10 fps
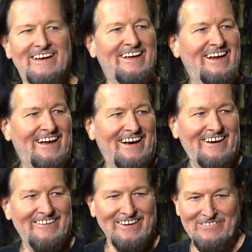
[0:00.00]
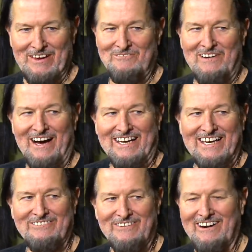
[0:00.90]
I wanted to be a
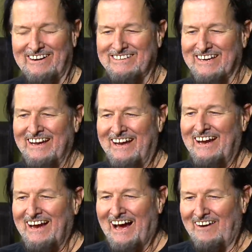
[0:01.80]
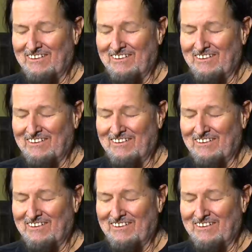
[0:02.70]
Monkee 1st mm-hmm.